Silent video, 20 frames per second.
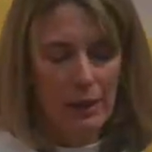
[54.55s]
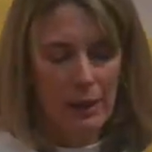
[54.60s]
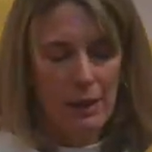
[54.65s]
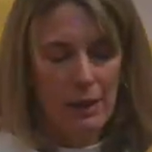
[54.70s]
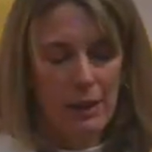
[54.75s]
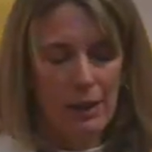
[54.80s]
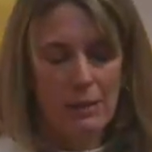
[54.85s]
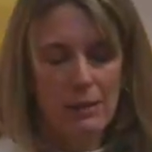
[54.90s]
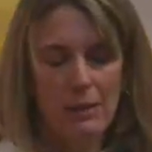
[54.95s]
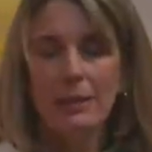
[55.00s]

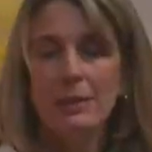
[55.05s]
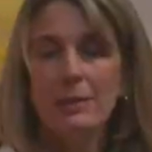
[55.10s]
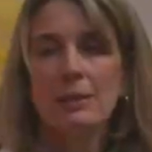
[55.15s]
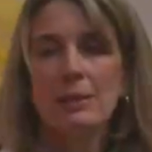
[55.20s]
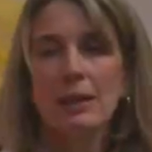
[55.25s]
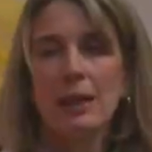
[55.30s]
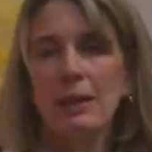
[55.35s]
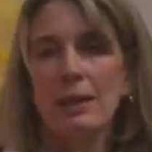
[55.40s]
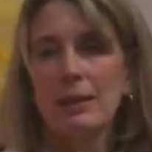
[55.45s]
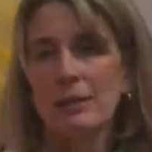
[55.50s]
and they
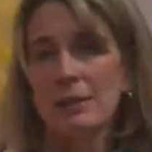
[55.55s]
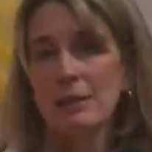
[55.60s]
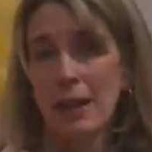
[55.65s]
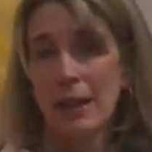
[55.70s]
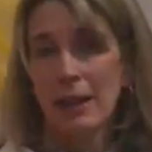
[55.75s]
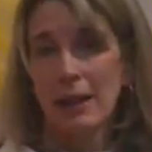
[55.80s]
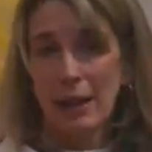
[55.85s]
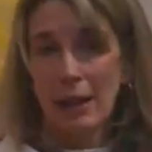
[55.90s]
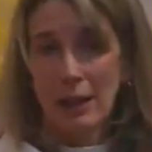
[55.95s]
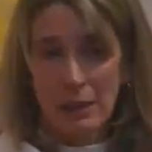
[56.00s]
decided to
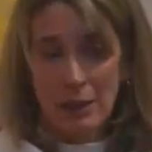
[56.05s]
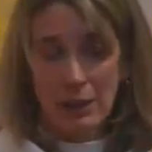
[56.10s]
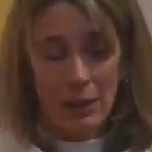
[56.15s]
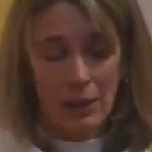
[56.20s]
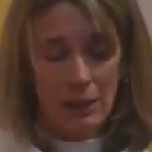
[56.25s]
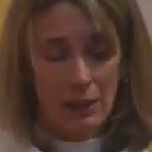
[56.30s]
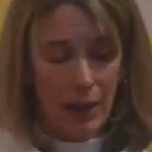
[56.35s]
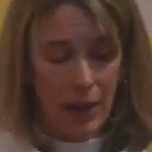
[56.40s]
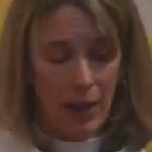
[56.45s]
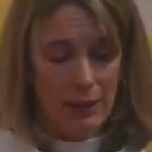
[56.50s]
dedicate
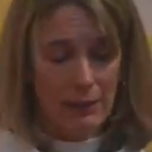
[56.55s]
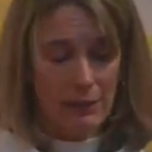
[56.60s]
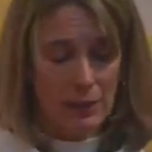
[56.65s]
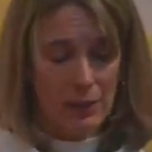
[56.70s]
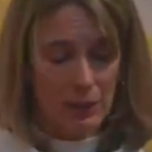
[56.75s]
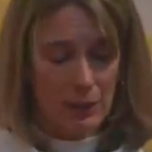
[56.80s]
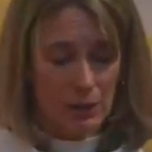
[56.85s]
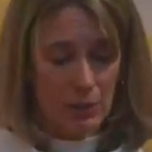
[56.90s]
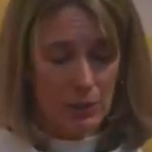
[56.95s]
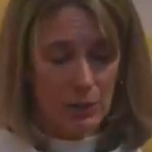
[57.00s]
their lives
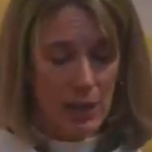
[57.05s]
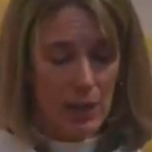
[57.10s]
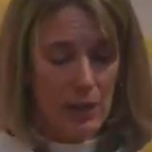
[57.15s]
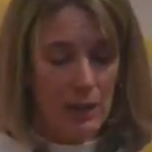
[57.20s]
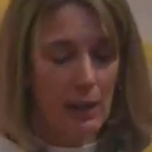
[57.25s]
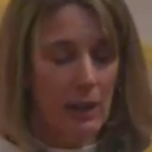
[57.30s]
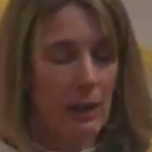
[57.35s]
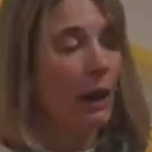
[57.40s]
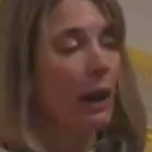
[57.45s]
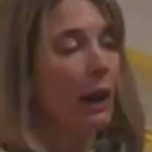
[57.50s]
to
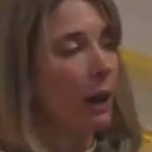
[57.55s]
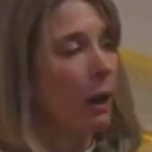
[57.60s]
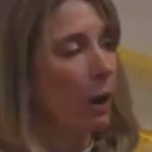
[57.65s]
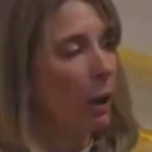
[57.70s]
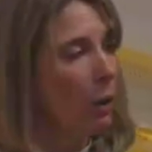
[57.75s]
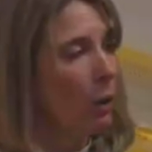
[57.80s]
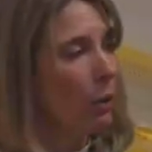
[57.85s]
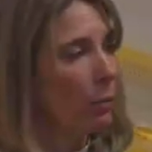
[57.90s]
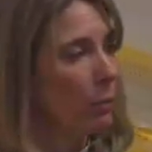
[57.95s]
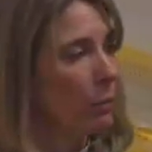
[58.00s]
creating a
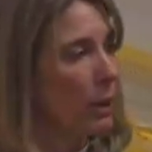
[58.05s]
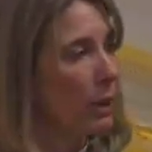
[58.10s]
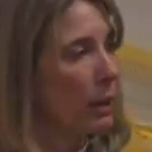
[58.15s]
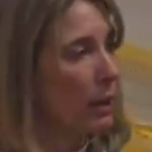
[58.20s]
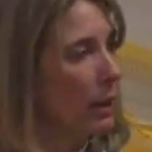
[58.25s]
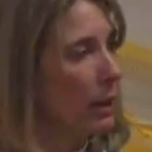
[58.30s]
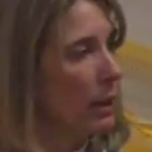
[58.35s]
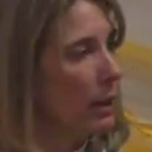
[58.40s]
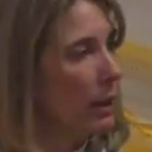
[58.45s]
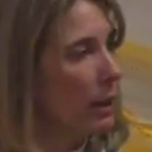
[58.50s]
home,
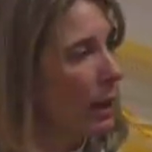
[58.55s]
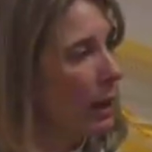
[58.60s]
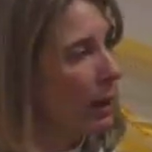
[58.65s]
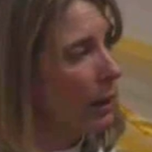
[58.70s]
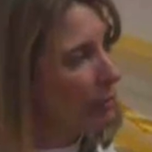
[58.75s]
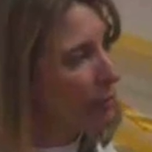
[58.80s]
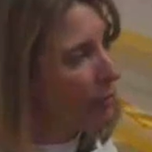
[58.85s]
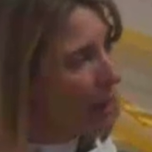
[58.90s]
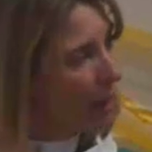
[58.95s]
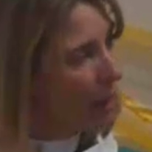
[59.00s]
a
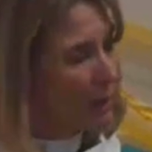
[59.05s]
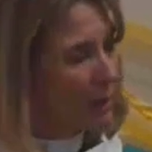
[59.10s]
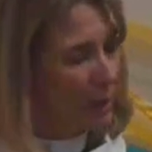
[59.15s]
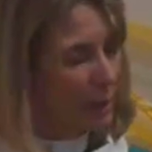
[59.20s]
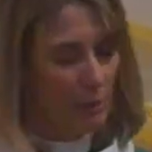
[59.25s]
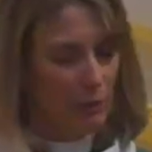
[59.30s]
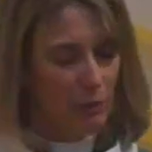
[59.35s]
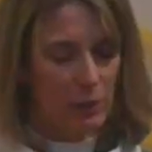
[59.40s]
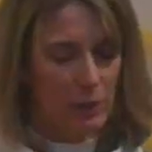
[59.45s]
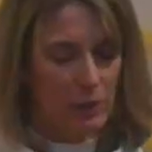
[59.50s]

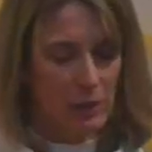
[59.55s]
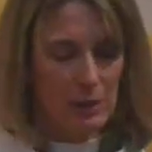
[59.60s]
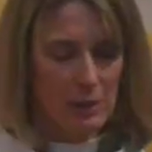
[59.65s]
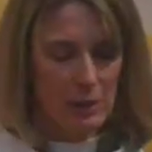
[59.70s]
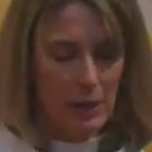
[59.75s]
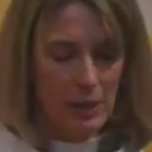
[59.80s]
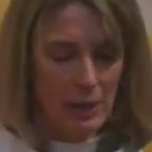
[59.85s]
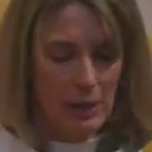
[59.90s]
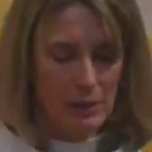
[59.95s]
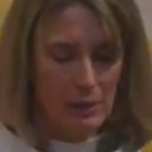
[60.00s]
family for these
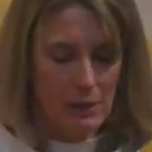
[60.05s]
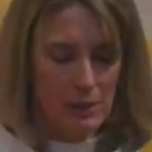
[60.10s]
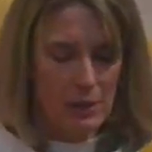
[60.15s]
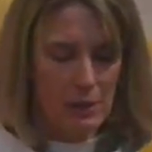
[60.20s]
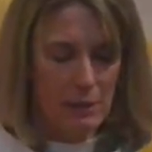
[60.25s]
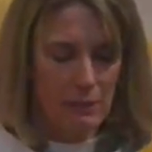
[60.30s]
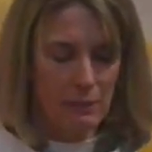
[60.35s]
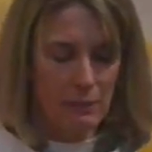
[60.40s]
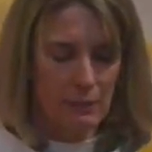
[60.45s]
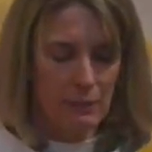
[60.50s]
kids.
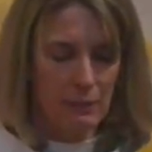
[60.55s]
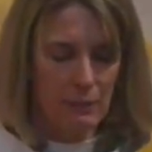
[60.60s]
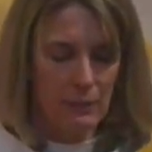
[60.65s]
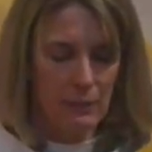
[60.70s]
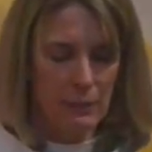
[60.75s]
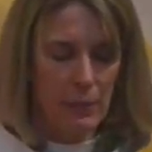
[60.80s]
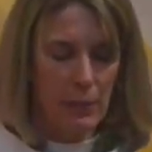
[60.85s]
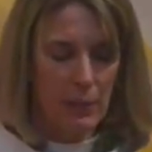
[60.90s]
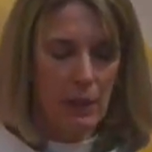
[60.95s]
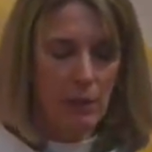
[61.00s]

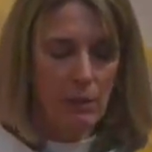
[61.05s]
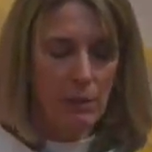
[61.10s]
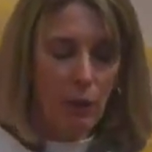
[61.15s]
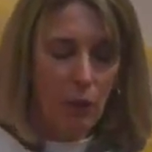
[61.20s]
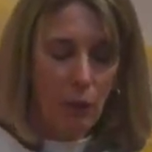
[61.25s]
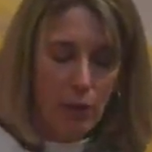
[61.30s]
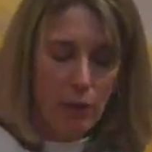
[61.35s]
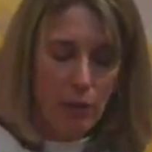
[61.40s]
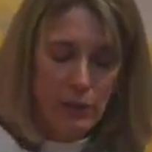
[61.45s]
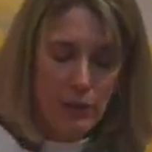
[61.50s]
The
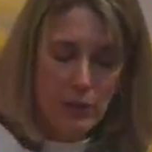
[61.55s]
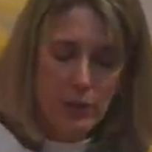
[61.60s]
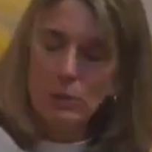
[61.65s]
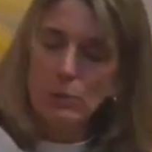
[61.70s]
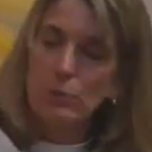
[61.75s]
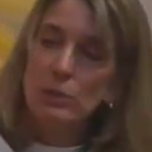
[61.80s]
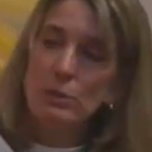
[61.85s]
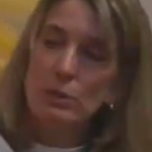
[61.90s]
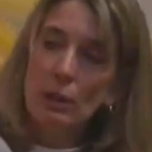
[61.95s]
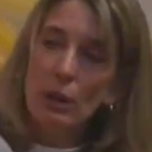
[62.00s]
orphanage
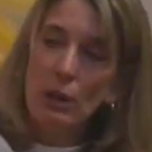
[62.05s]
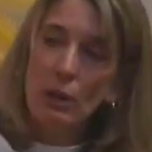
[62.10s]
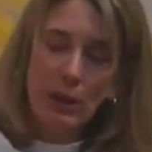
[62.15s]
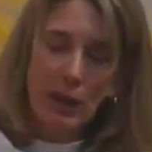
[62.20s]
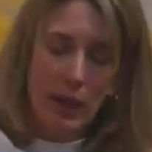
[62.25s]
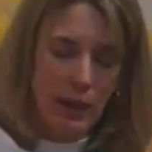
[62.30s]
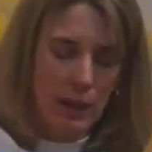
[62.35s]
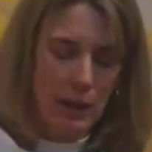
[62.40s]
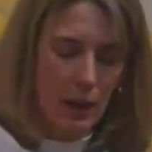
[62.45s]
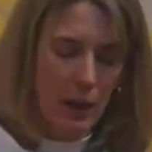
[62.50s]
was
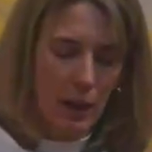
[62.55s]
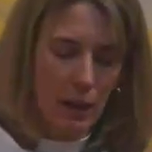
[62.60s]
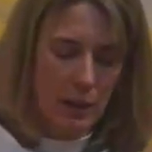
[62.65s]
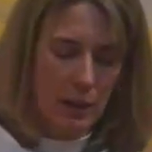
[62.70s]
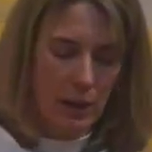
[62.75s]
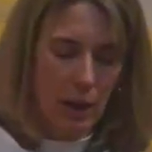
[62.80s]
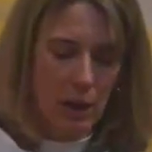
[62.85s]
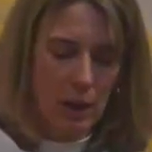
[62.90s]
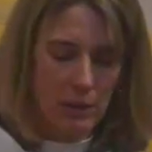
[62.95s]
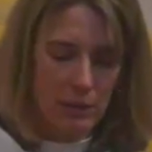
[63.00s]
located on
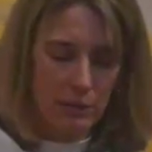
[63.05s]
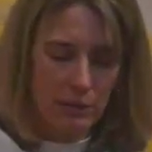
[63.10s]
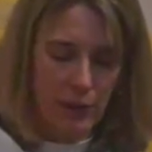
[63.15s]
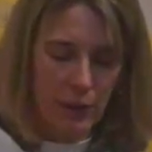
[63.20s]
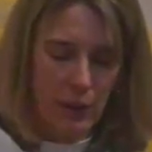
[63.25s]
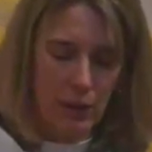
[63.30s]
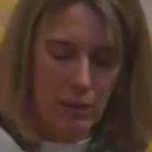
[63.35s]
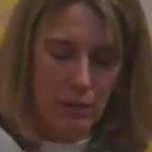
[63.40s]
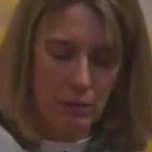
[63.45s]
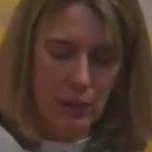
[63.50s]
an olive
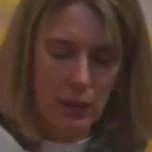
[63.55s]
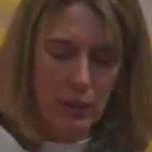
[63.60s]
farm,